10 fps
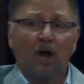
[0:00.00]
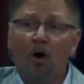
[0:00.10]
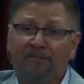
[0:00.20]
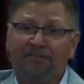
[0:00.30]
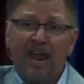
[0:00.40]

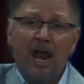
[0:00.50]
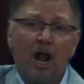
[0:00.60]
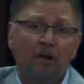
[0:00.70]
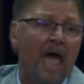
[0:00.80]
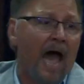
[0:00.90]
on
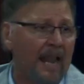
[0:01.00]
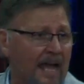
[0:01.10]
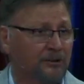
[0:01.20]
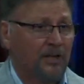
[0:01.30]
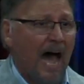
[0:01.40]
fear and
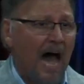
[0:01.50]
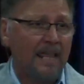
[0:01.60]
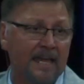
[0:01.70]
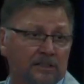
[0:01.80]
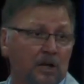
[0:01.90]

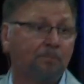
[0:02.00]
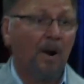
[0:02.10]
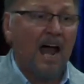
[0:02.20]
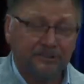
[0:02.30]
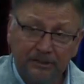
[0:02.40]
anxiety and
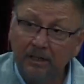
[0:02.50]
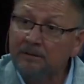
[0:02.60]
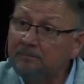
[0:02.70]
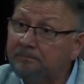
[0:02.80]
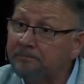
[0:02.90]

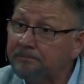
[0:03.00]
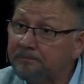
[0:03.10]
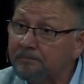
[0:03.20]
depression